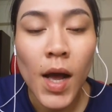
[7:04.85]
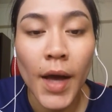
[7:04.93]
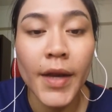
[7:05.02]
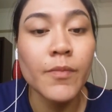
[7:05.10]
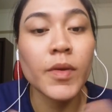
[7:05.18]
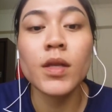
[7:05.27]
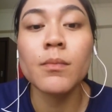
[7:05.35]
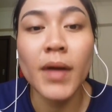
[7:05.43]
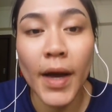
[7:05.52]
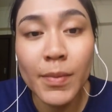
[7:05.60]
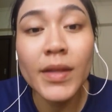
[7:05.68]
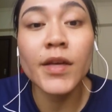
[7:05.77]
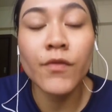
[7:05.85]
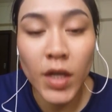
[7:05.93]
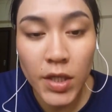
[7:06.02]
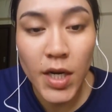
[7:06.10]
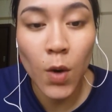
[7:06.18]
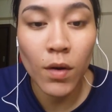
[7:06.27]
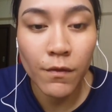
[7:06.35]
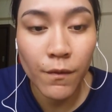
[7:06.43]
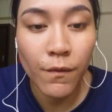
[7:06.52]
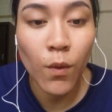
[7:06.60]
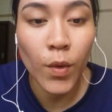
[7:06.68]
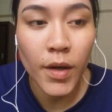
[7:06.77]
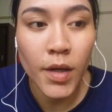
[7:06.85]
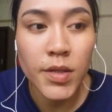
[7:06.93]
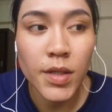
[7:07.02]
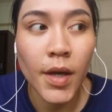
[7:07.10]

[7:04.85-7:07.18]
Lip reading: and I've been living in Taiwan for 4 years,